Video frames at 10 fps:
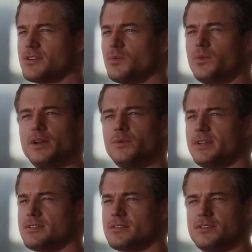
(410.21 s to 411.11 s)
It's a
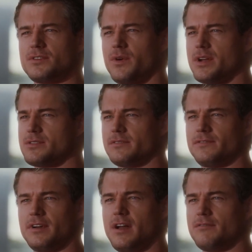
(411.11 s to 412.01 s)
win-win situation
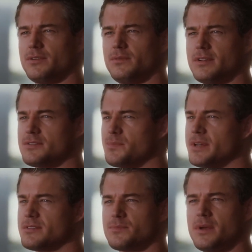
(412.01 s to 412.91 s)
for everyone. It's
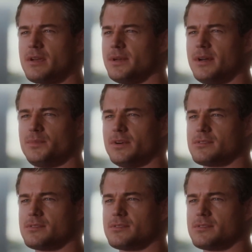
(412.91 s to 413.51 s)
business, baby, not